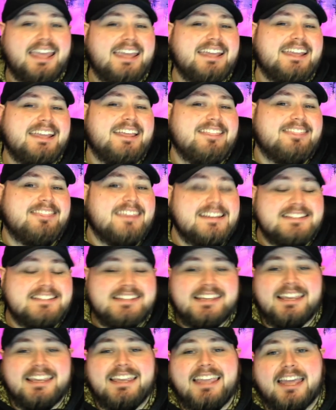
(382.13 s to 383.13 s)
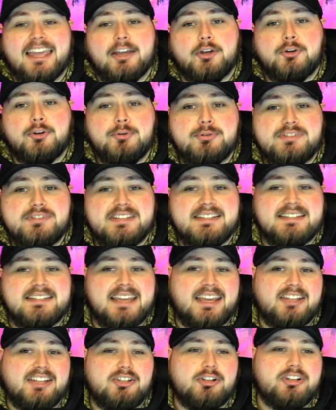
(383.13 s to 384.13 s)
He thinks he can get Kuzie,
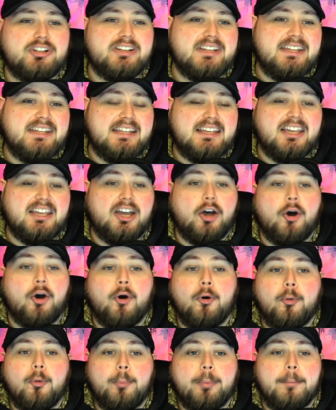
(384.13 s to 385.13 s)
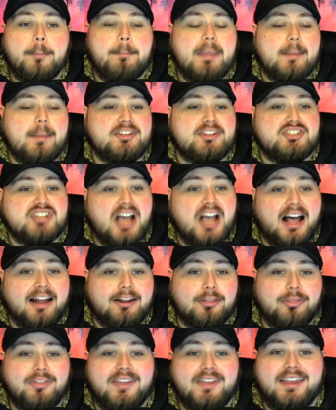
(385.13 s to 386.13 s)
Daniel, Anika, Hope, maybe
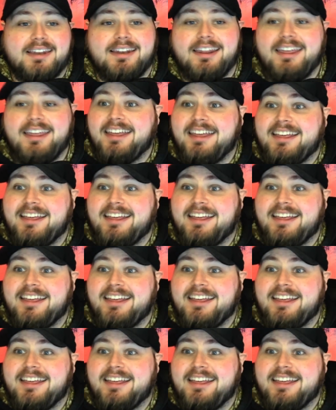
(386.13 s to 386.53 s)
Jonathan.